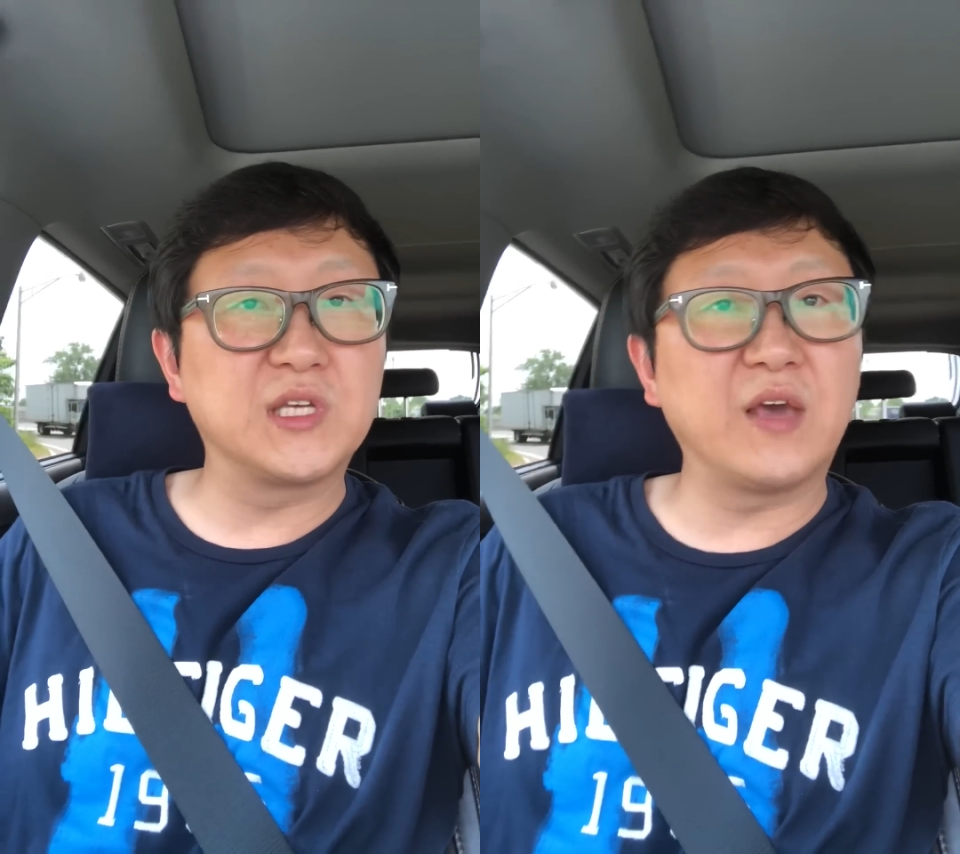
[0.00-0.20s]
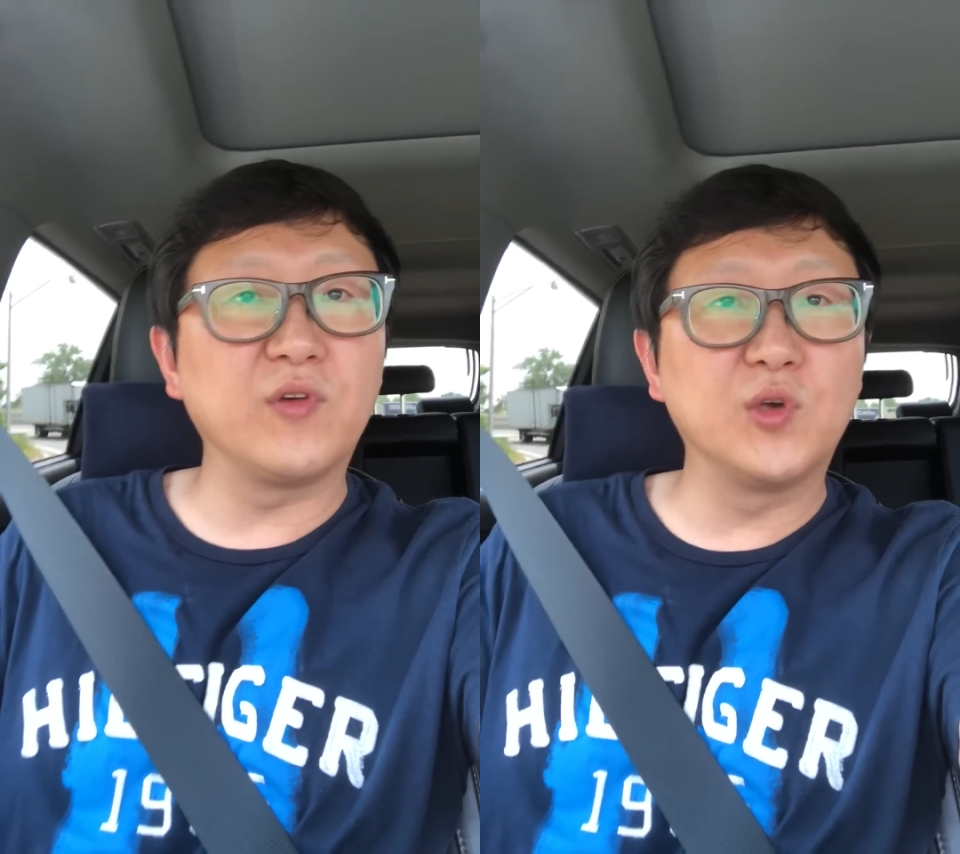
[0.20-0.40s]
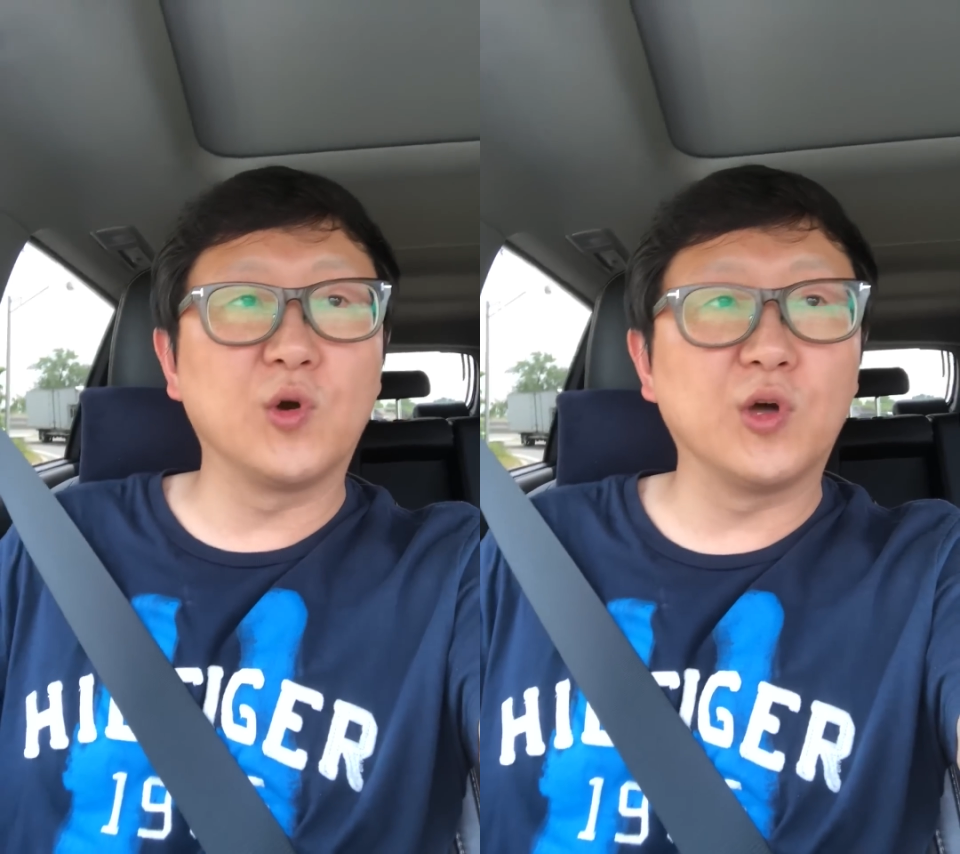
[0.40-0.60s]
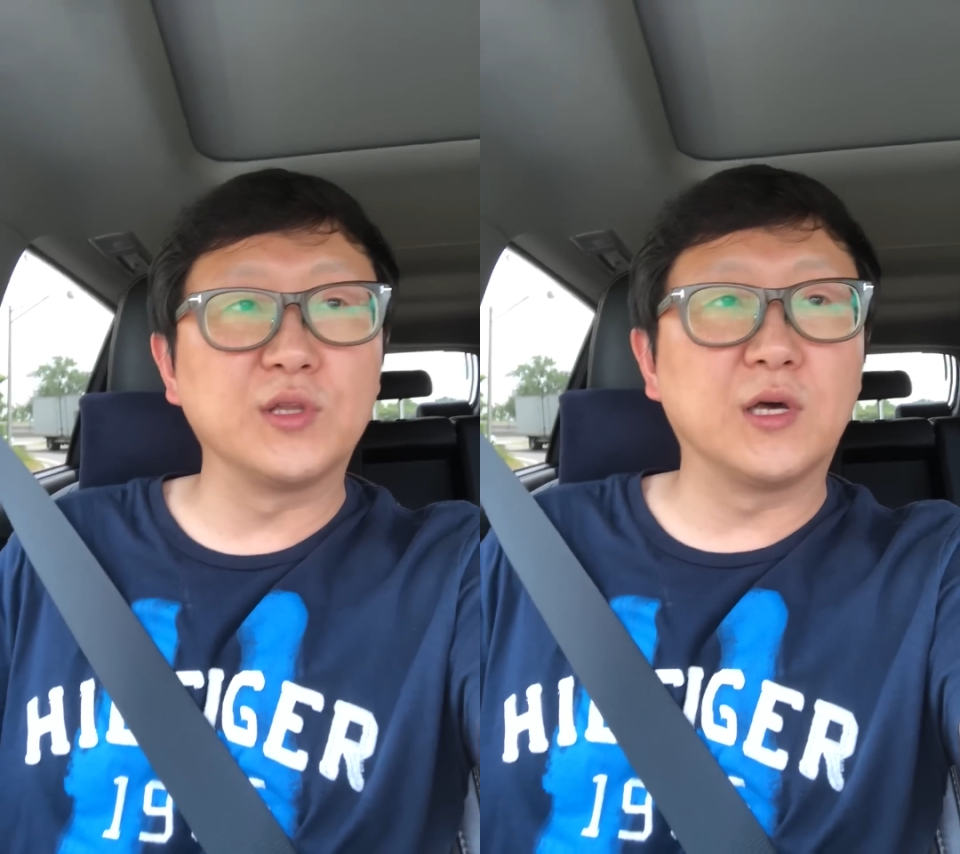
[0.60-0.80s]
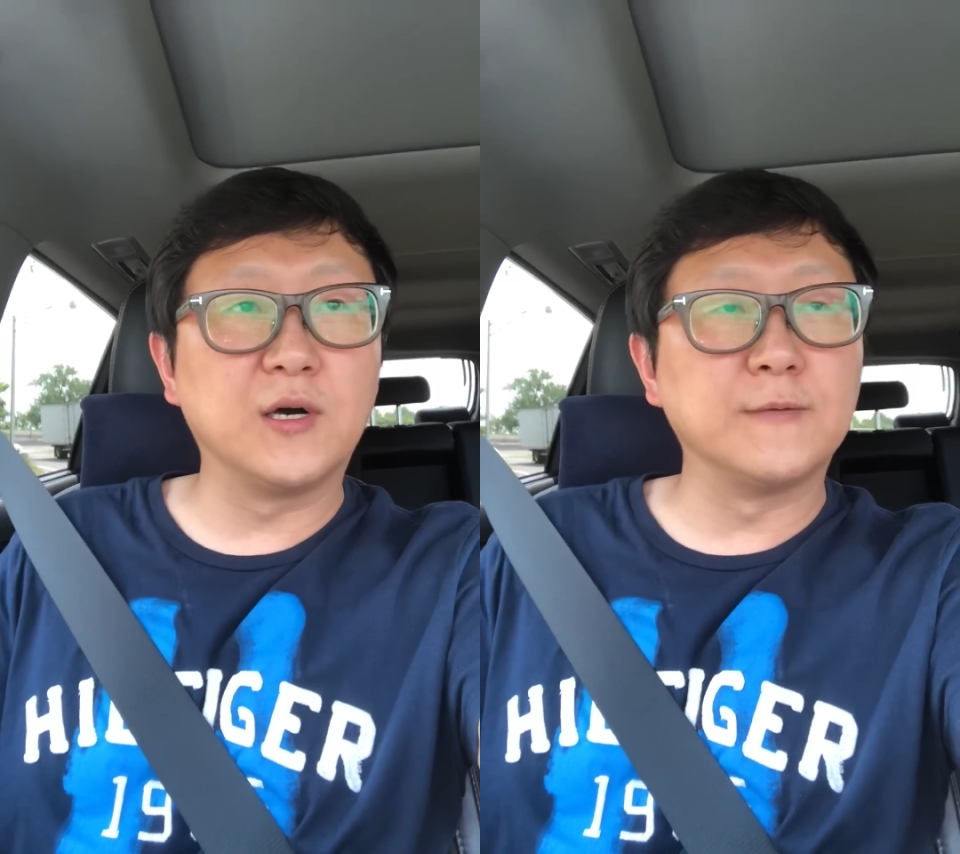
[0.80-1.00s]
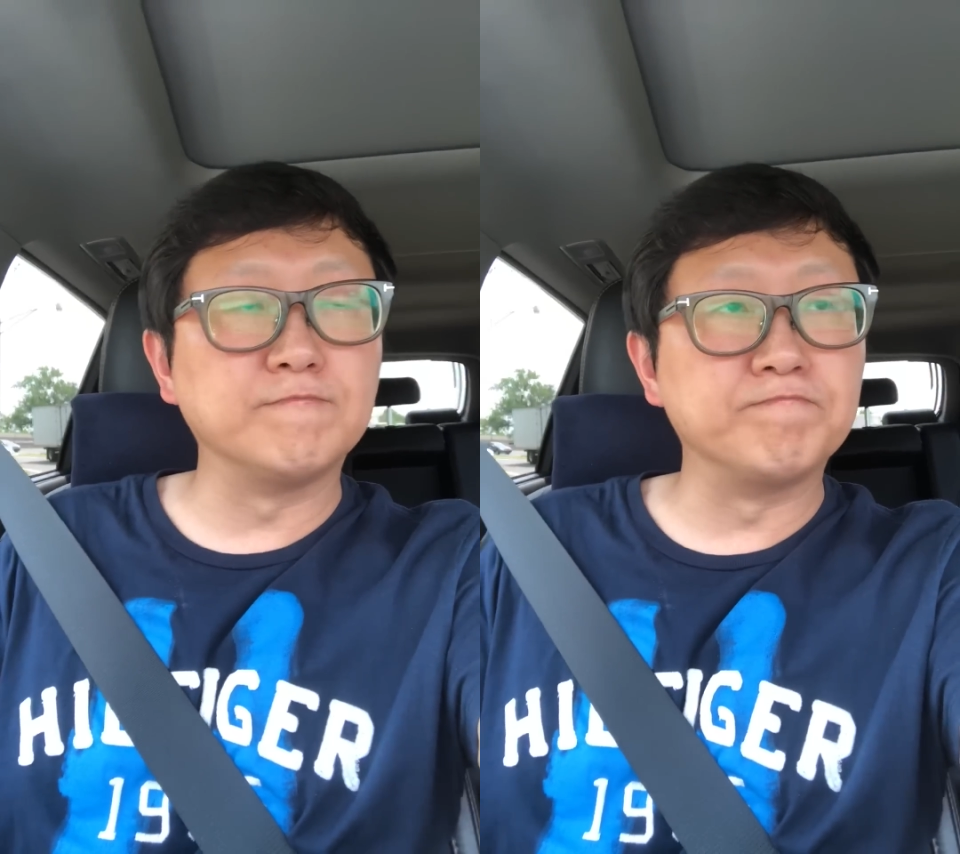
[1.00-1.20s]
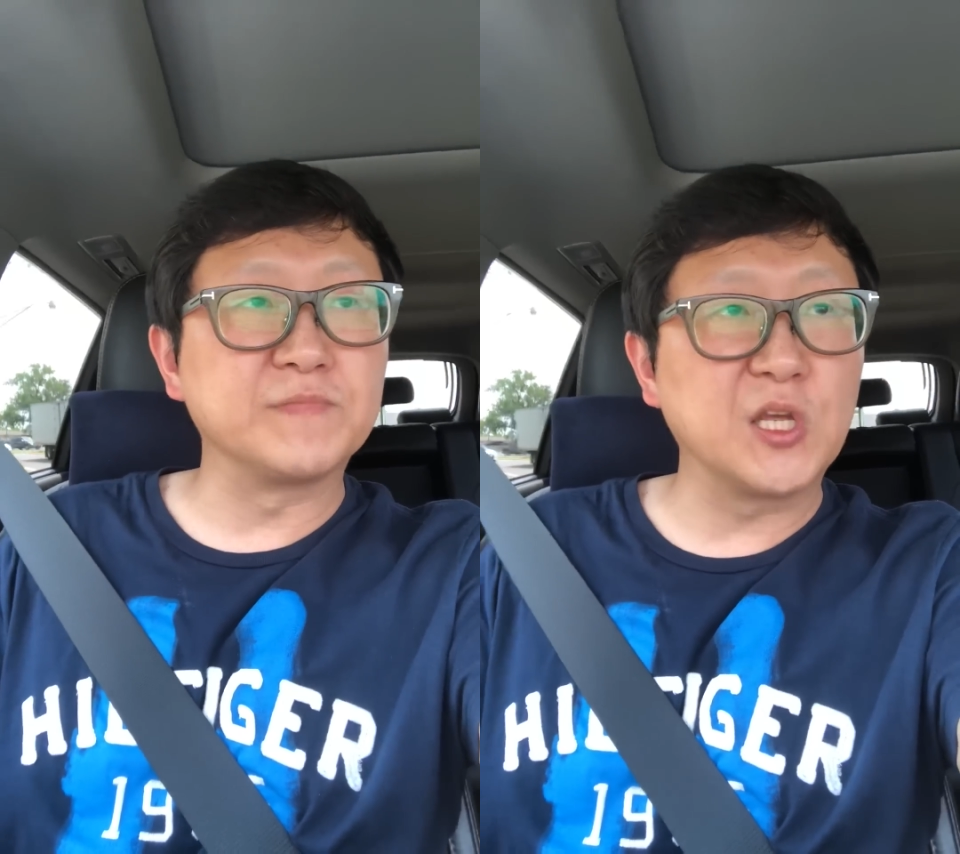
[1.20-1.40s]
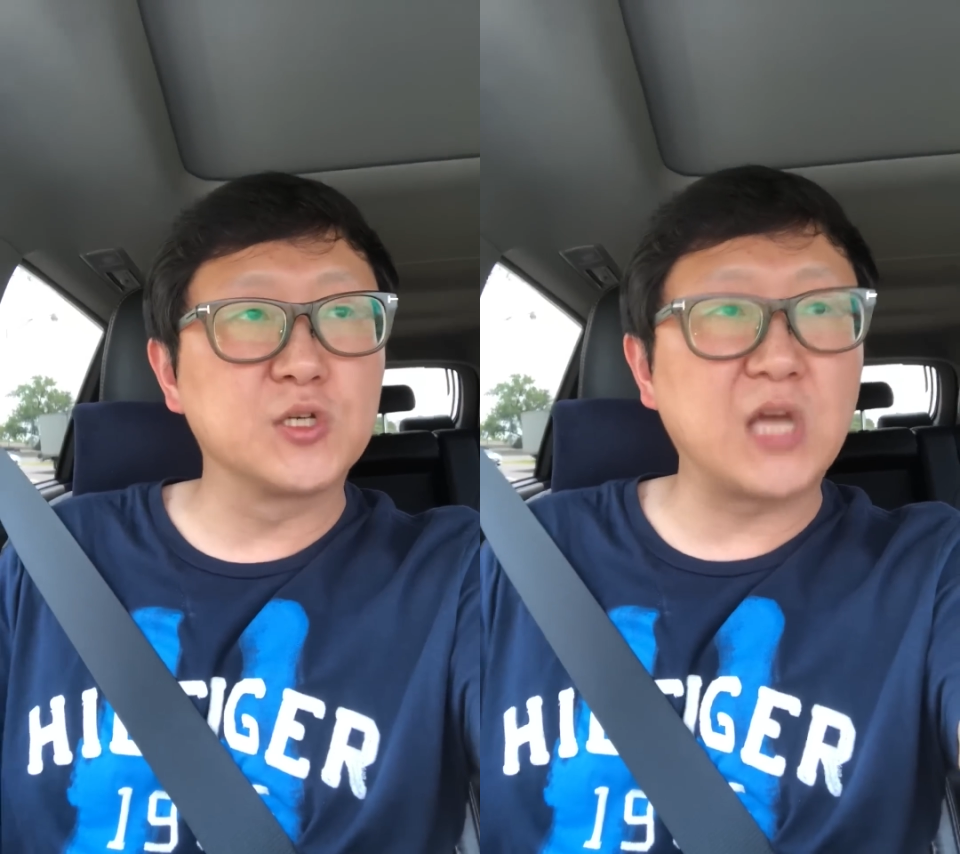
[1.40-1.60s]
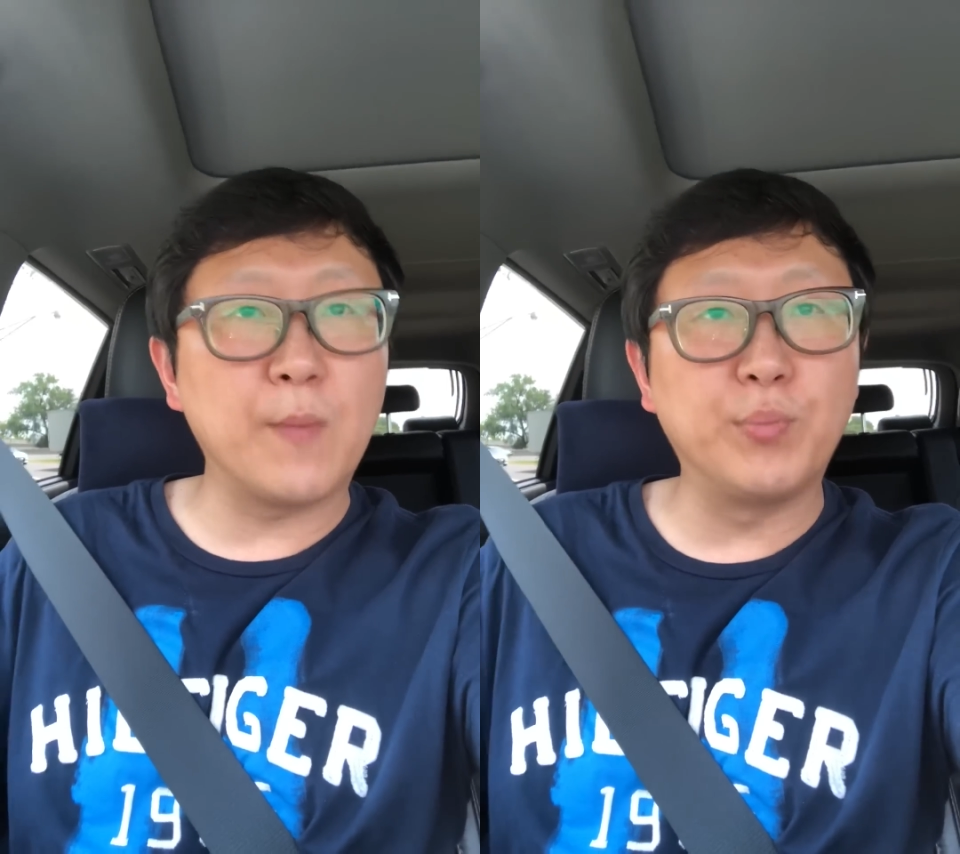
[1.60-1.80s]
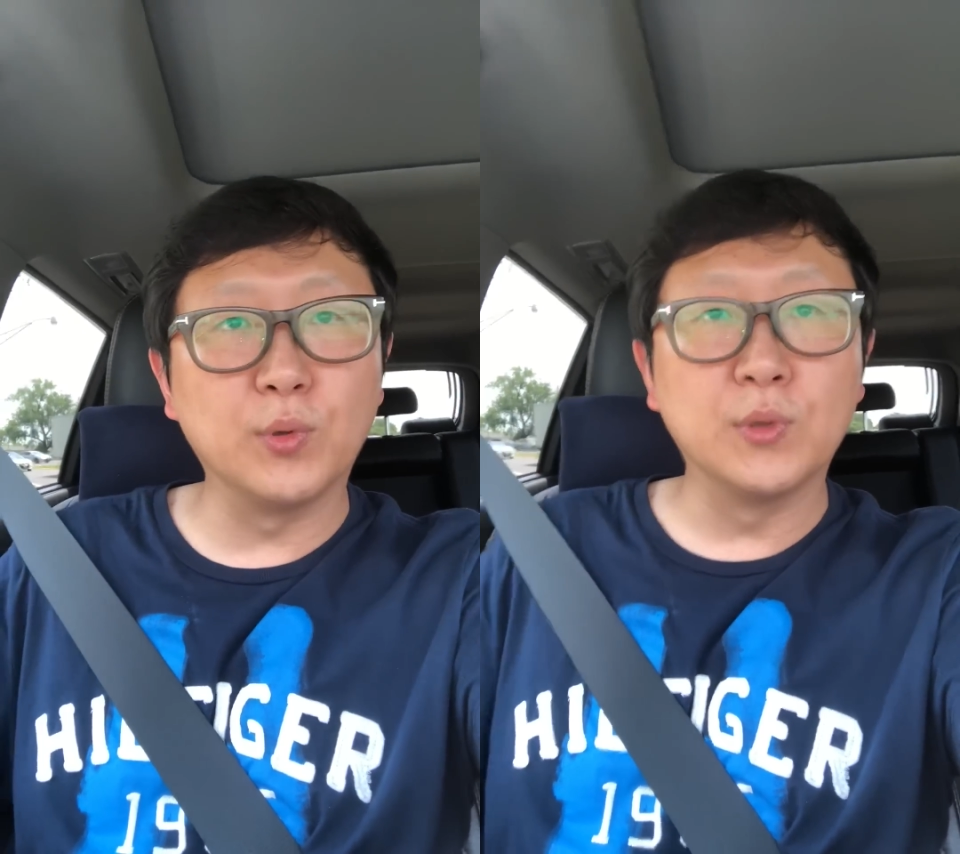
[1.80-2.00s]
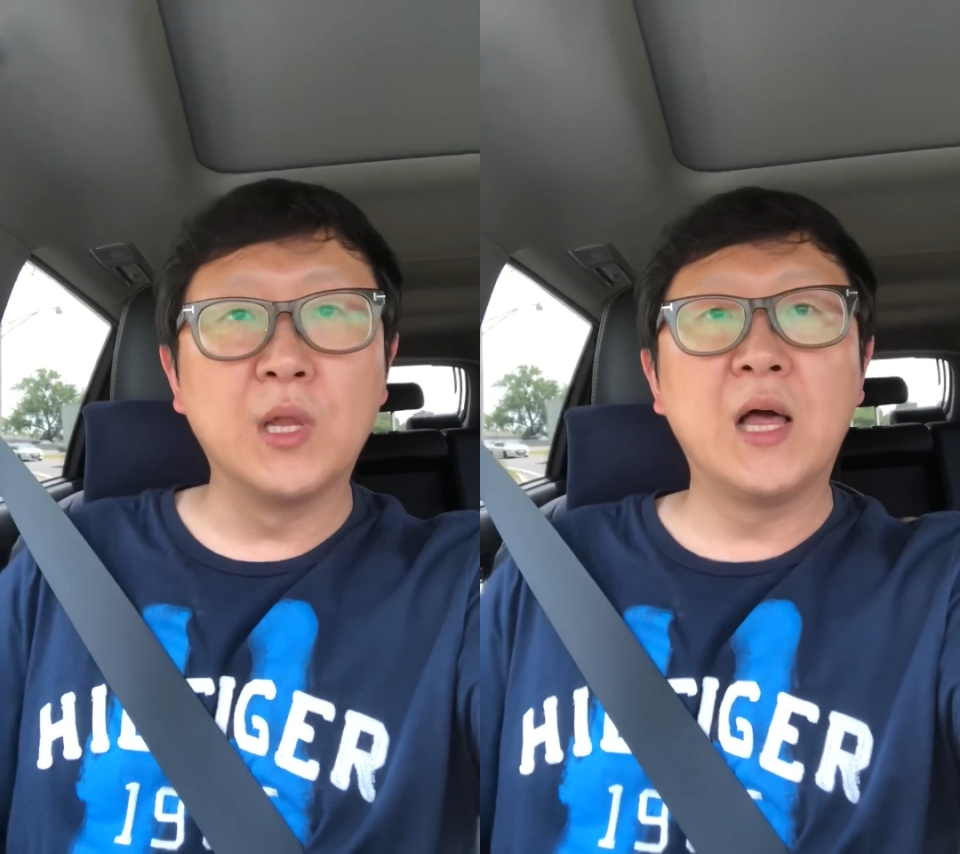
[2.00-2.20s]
giving you an example